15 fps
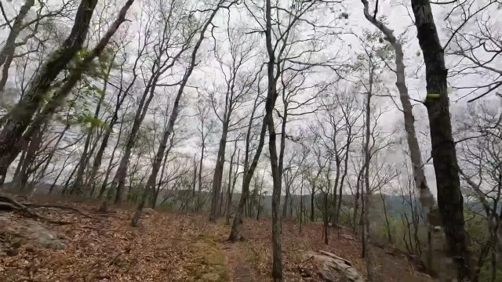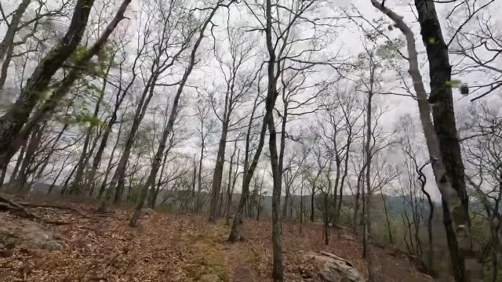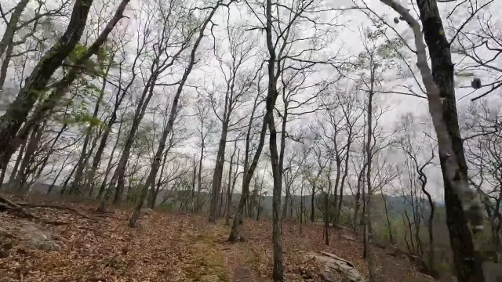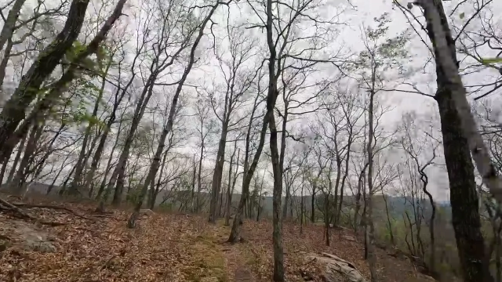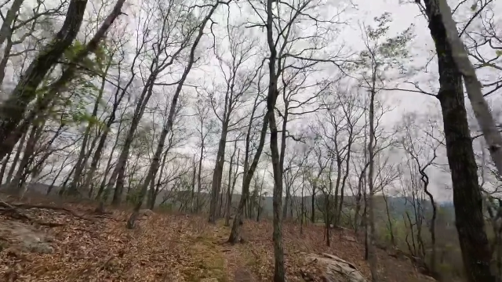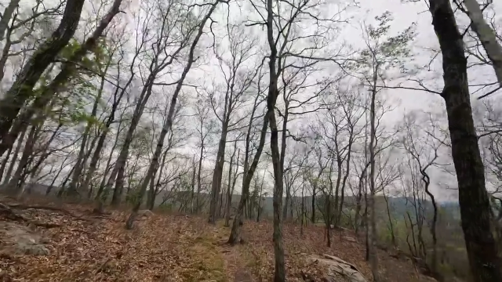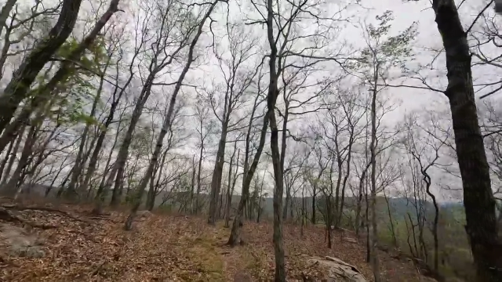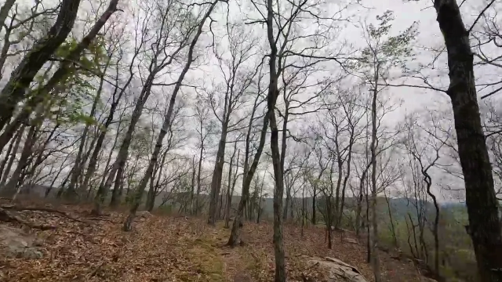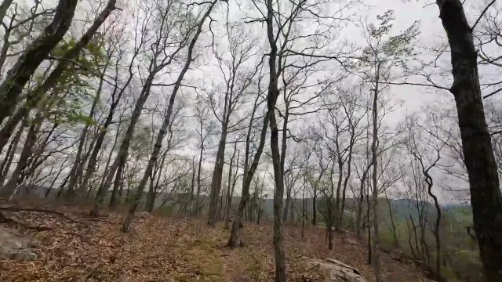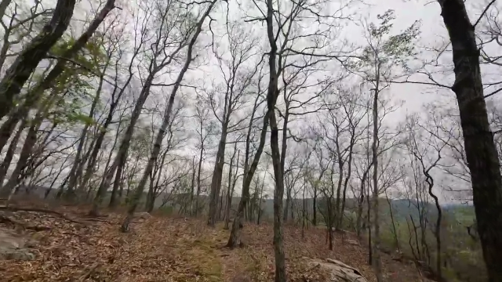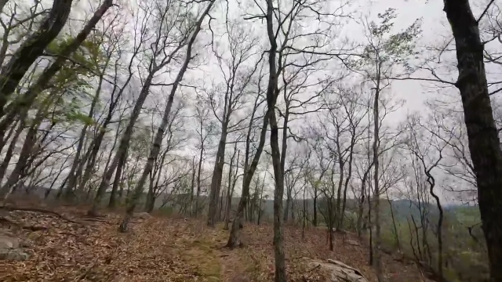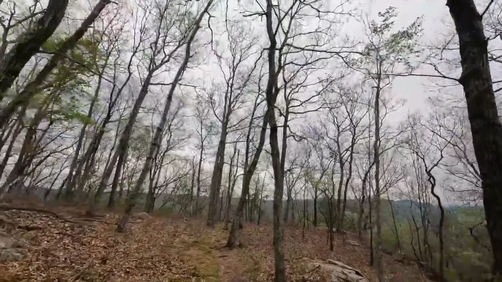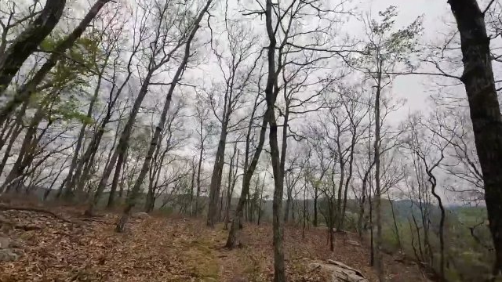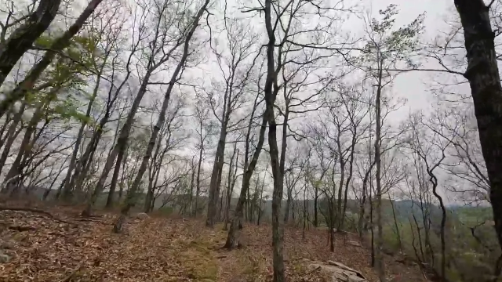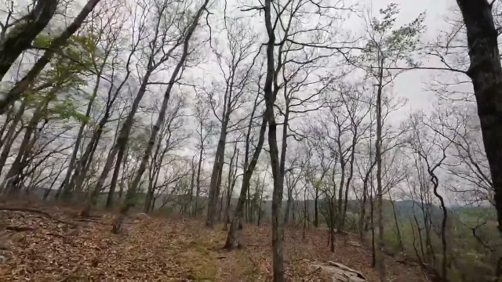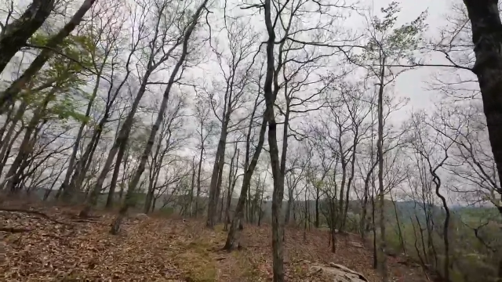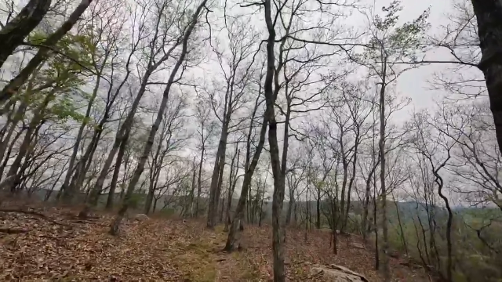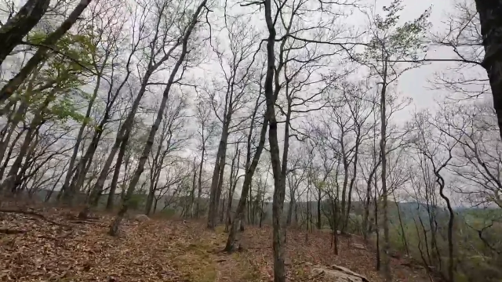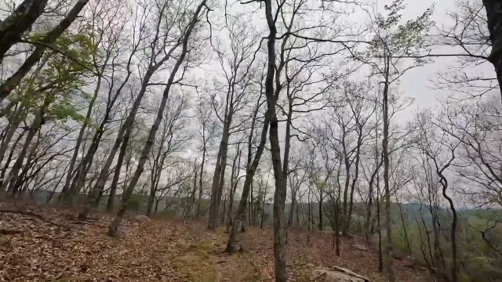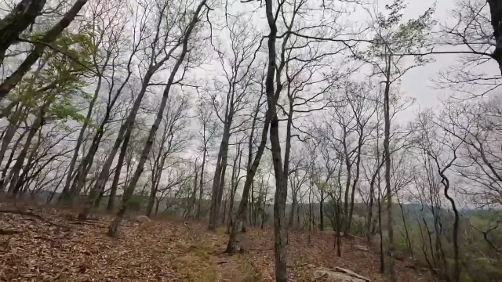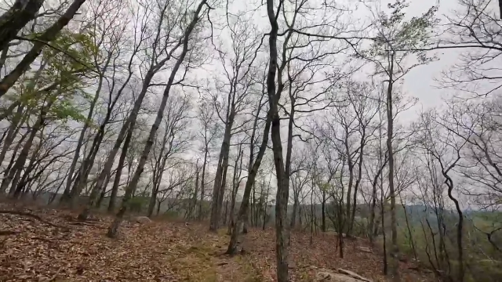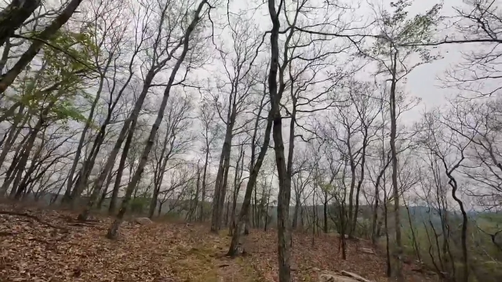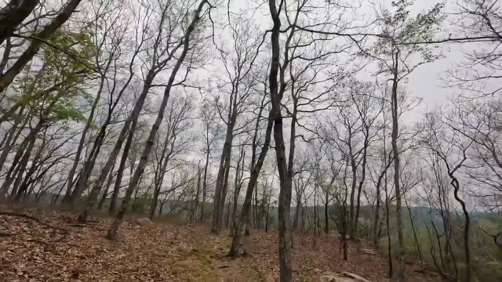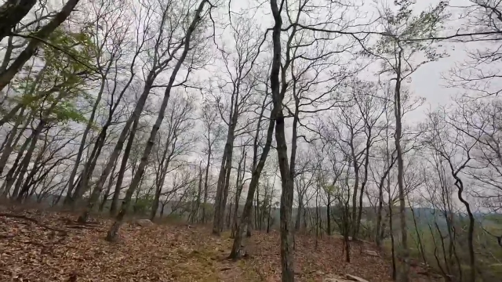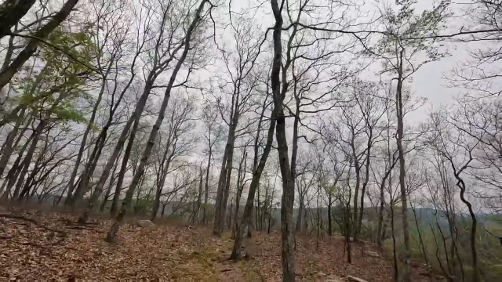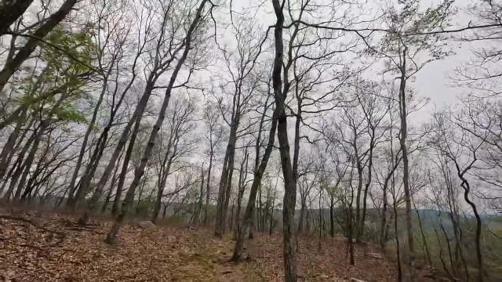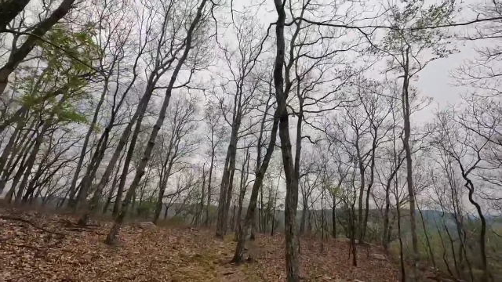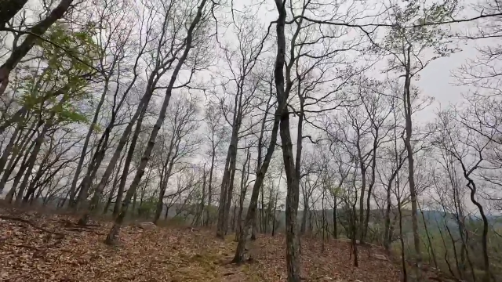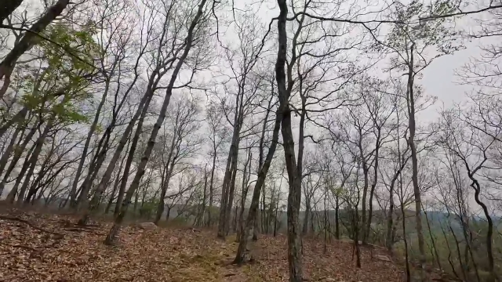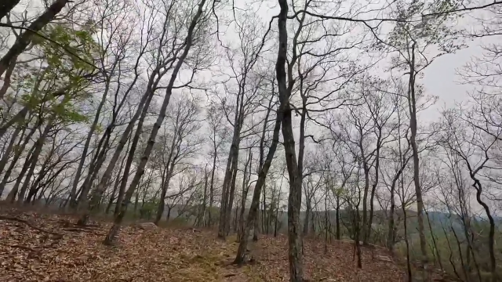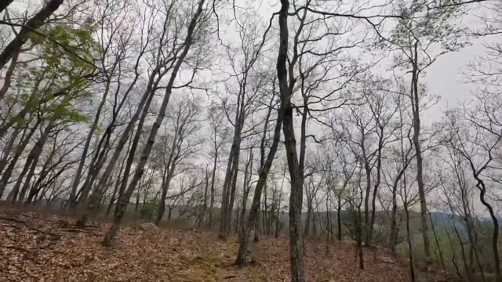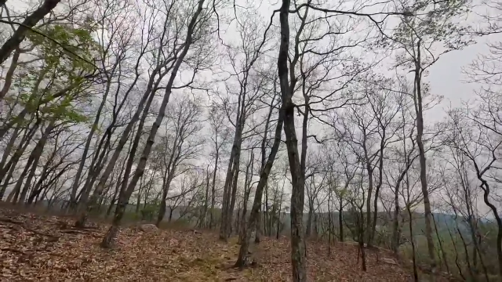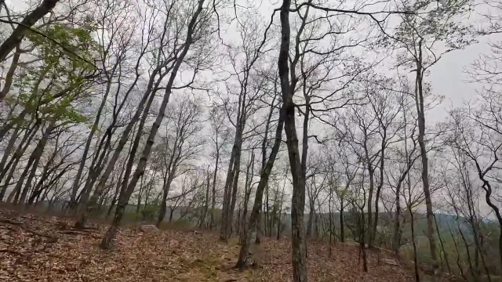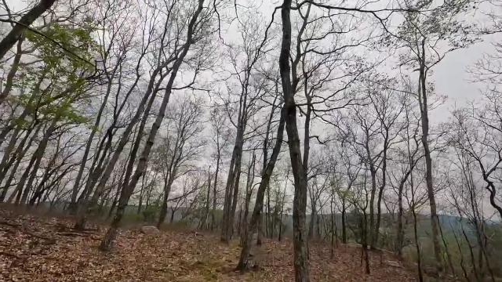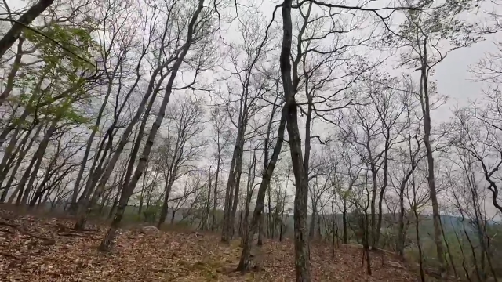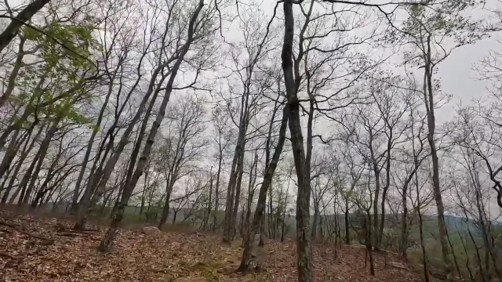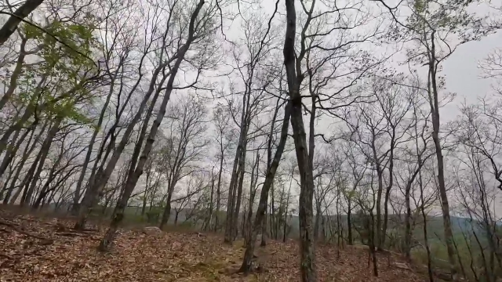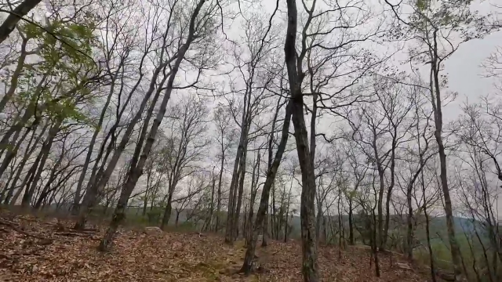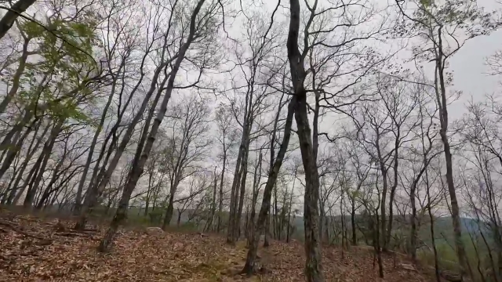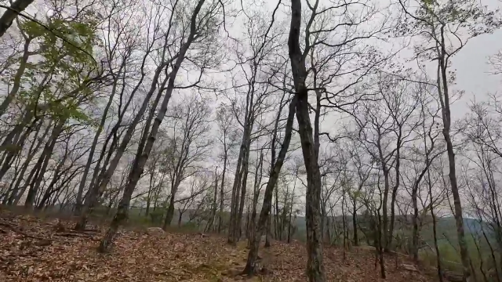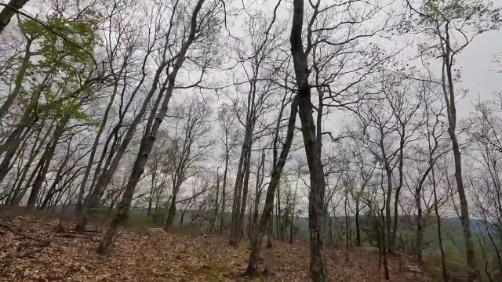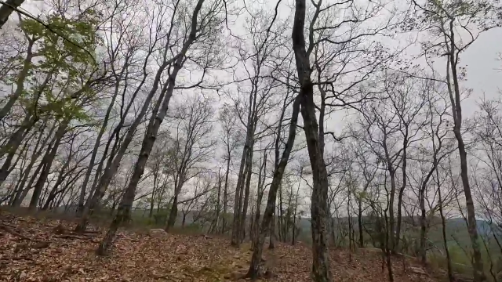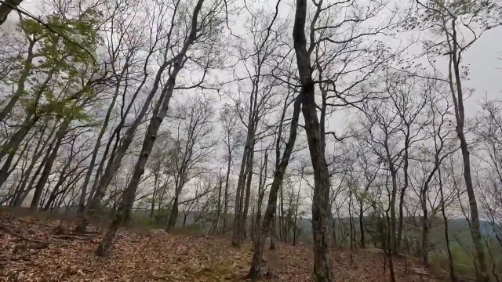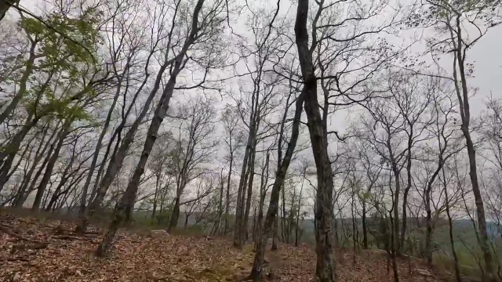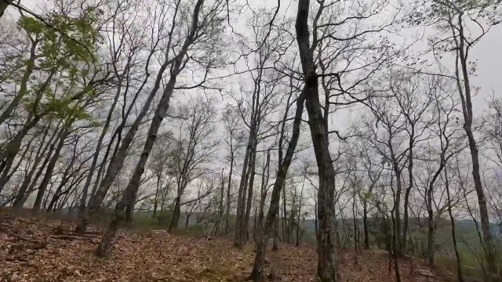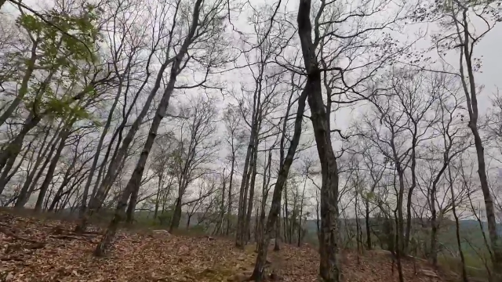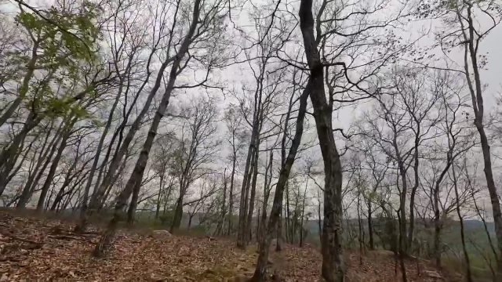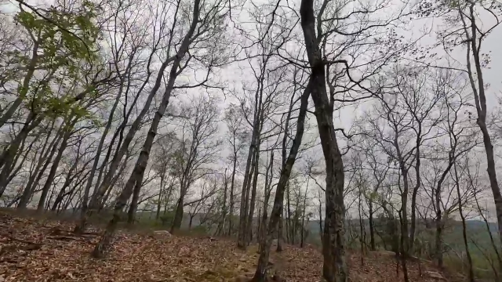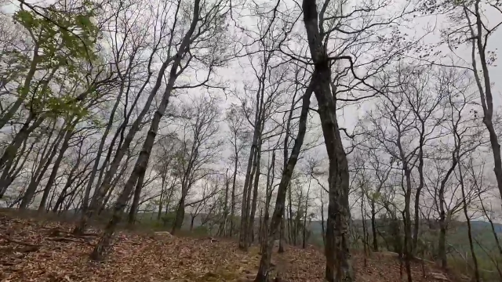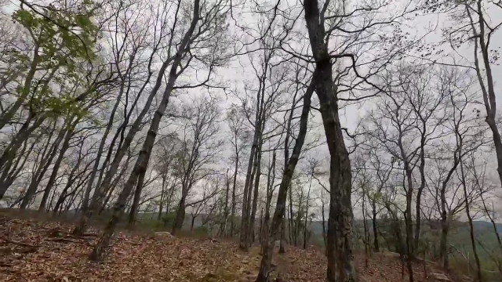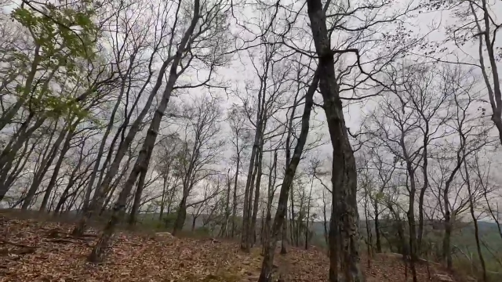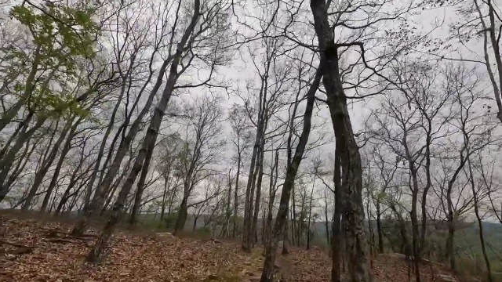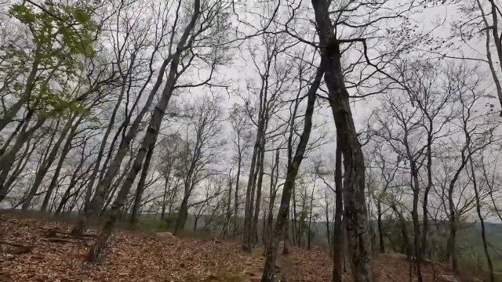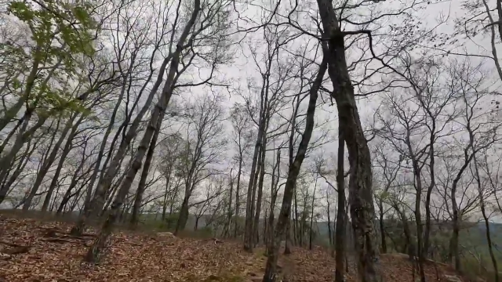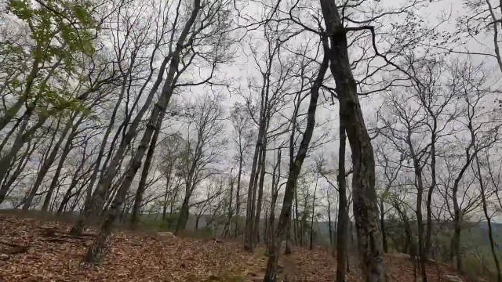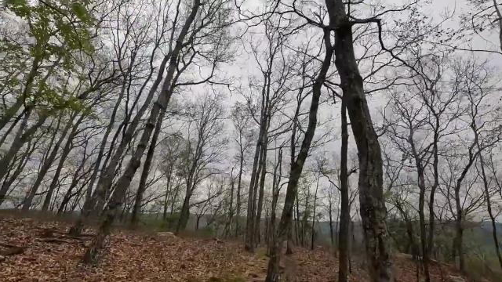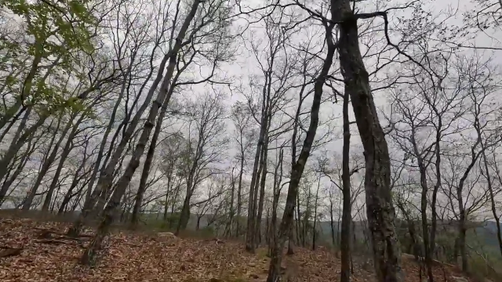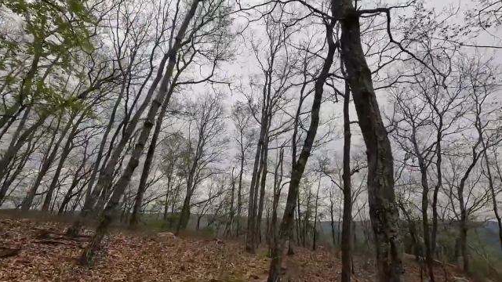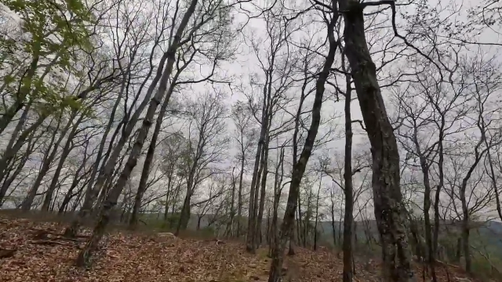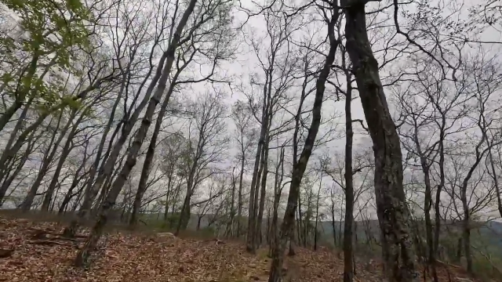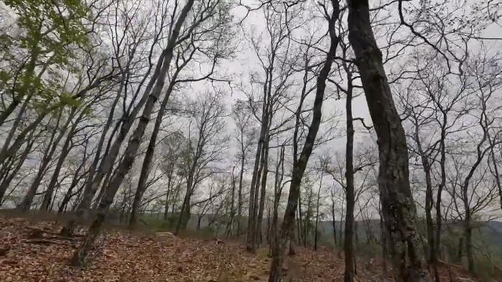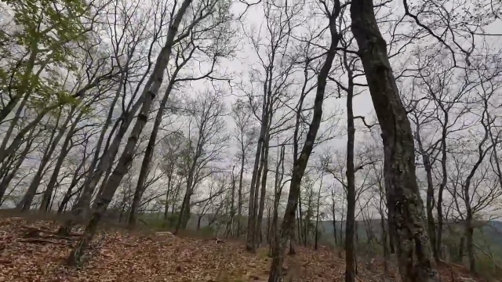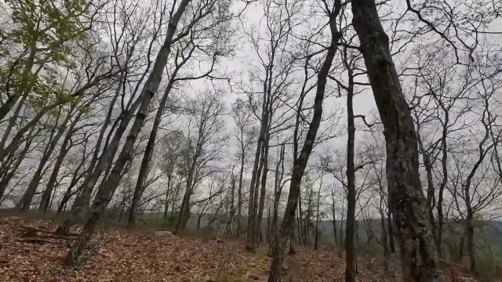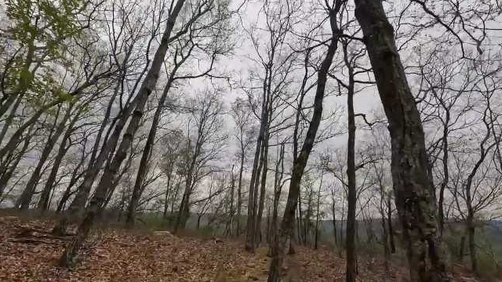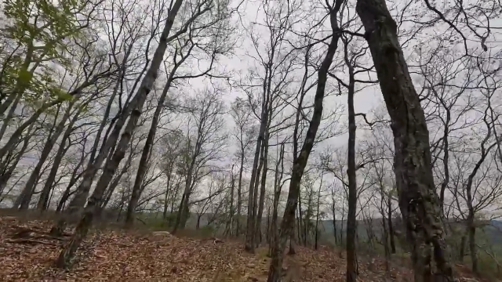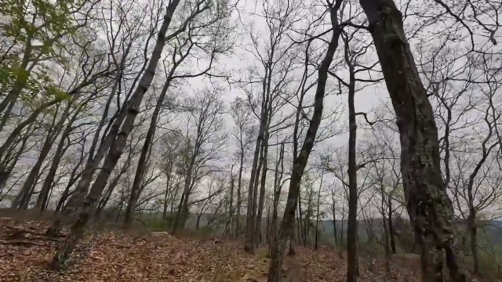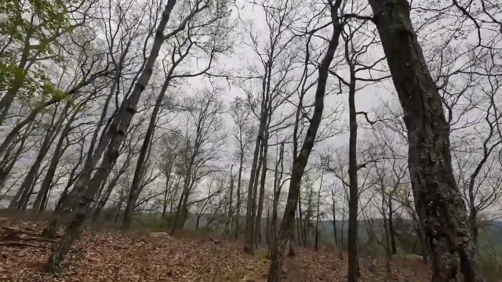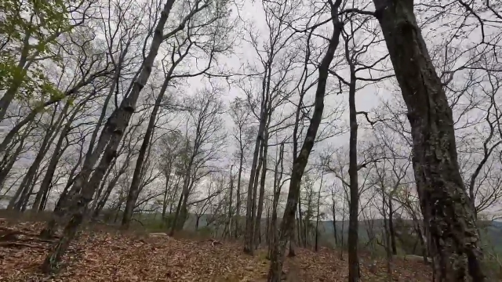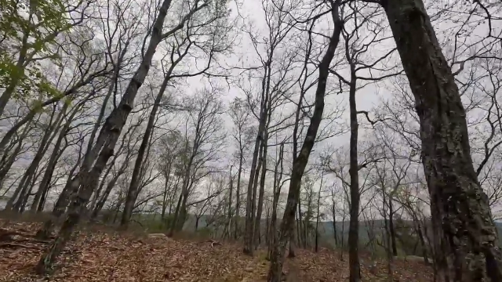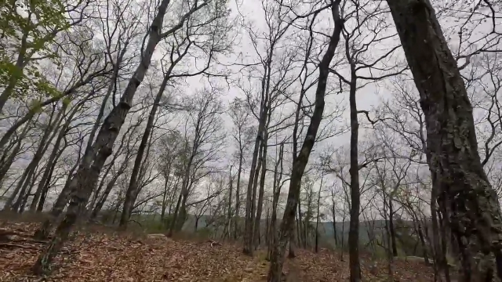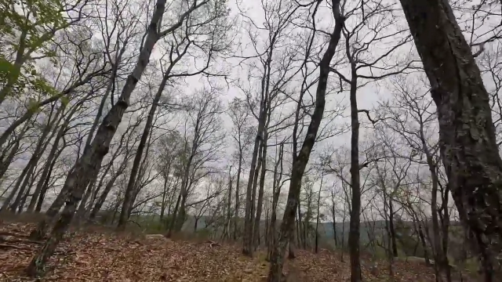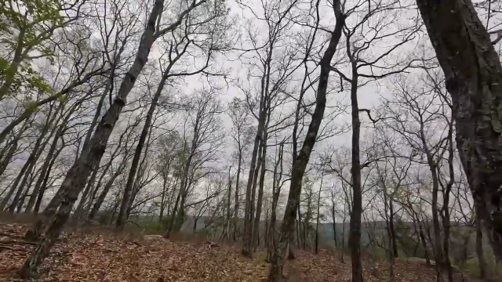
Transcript: No face is visible, so there are no lips to read.